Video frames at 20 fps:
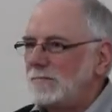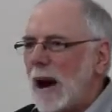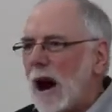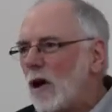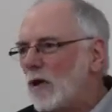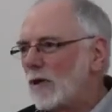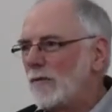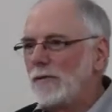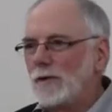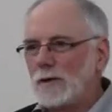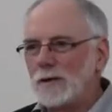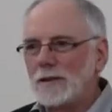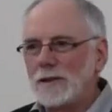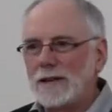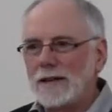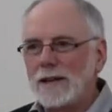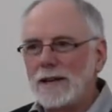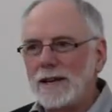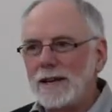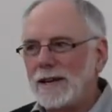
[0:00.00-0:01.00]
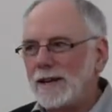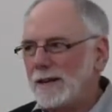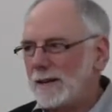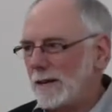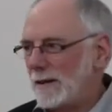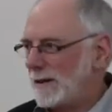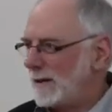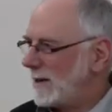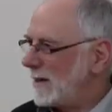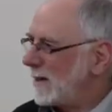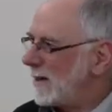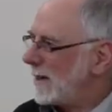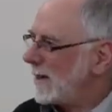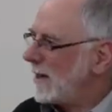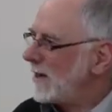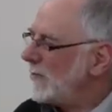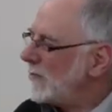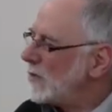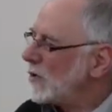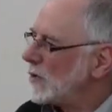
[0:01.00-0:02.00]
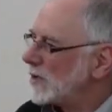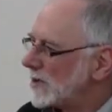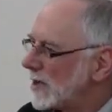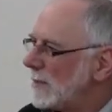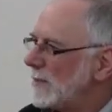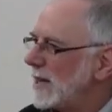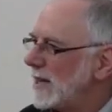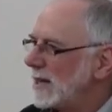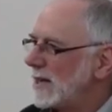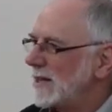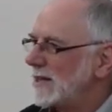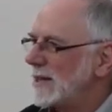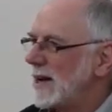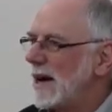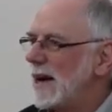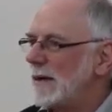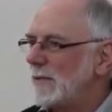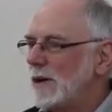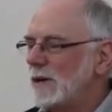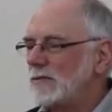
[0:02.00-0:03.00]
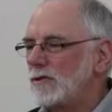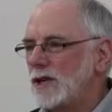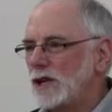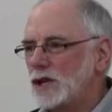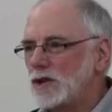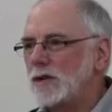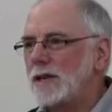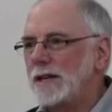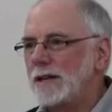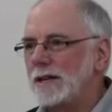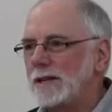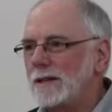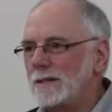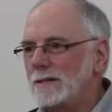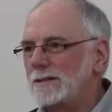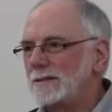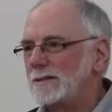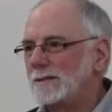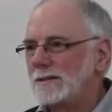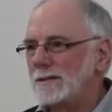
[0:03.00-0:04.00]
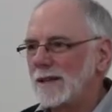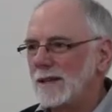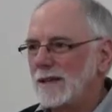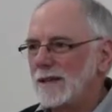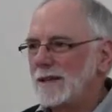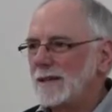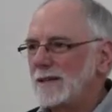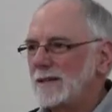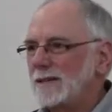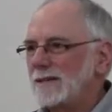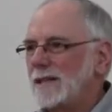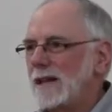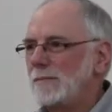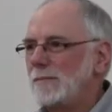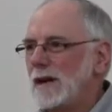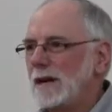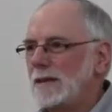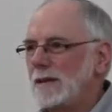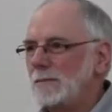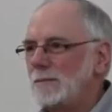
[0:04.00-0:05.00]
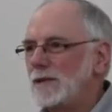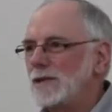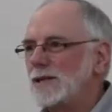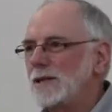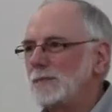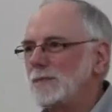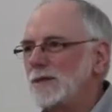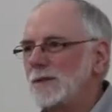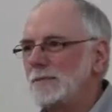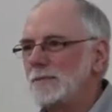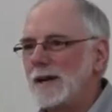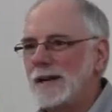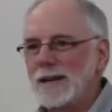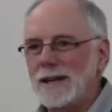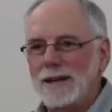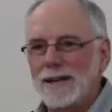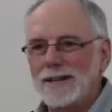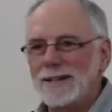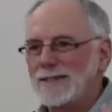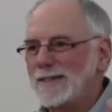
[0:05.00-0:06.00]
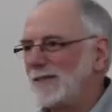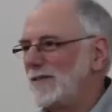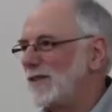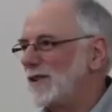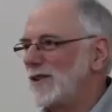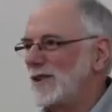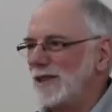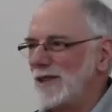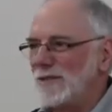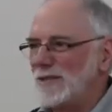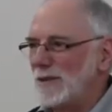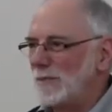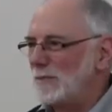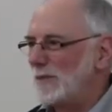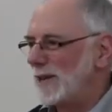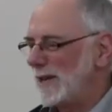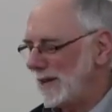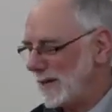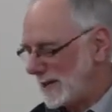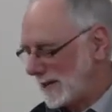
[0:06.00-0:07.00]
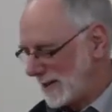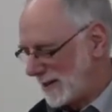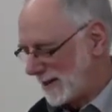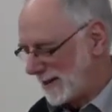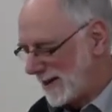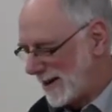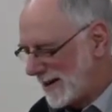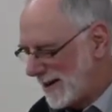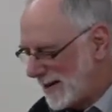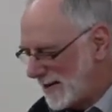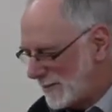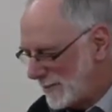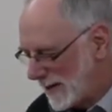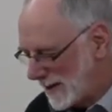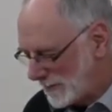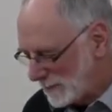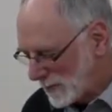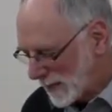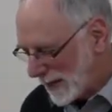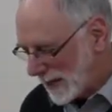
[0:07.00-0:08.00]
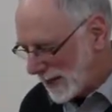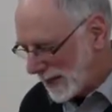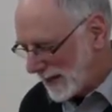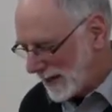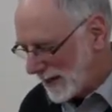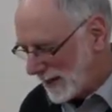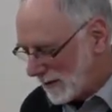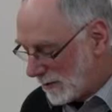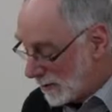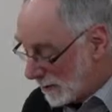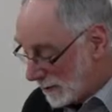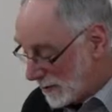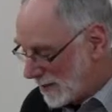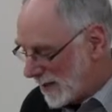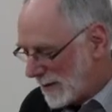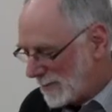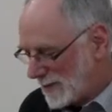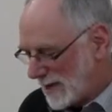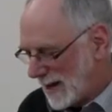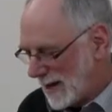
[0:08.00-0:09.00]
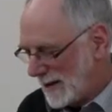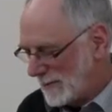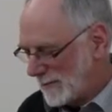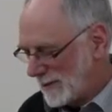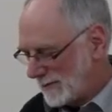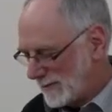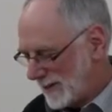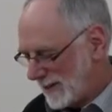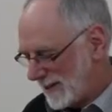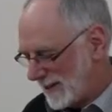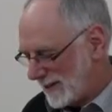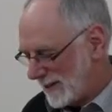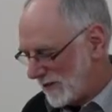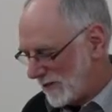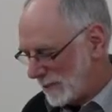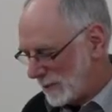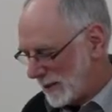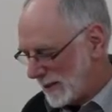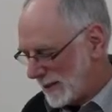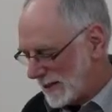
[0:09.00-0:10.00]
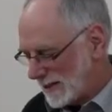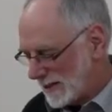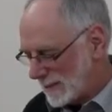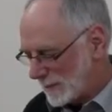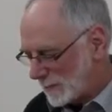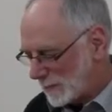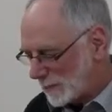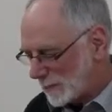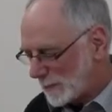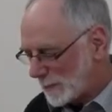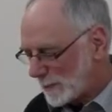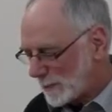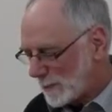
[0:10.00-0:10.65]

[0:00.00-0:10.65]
Powerful influence on me at that time on the retreat. And I think at the same time the bishop was making his in a very different place and time, or same time, but a different place.